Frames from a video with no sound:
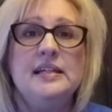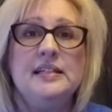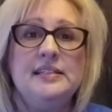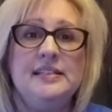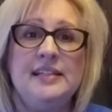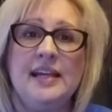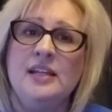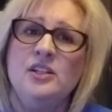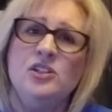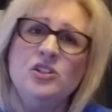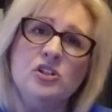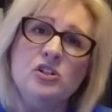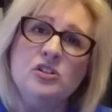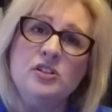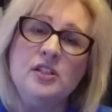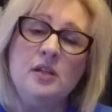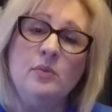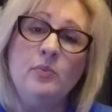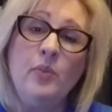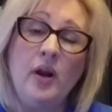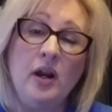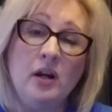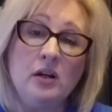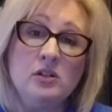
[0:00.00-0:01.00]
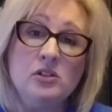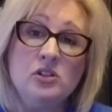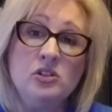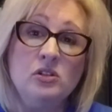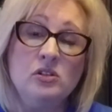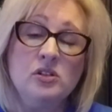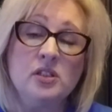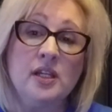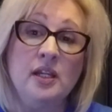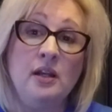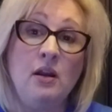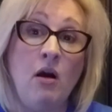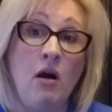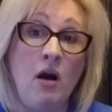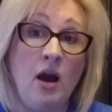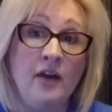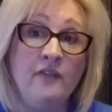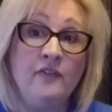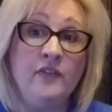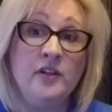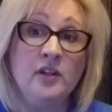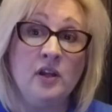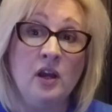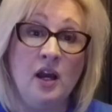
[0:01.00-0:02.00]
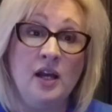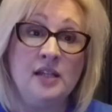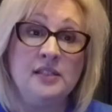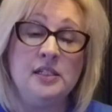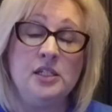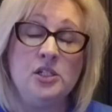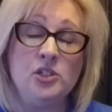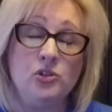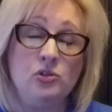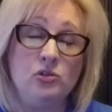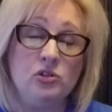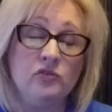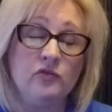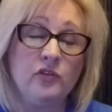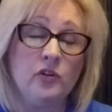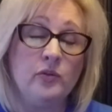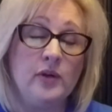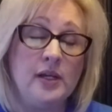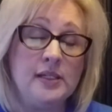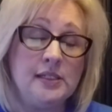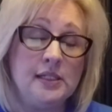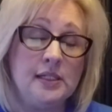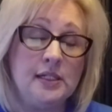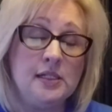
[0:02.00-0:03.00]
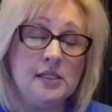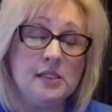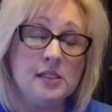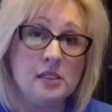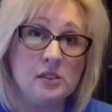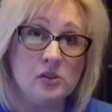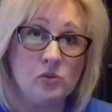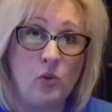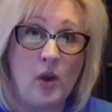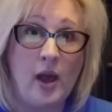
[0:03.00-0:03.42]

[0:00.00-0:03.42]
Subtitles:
Dentures and partials can often cause issues for residents as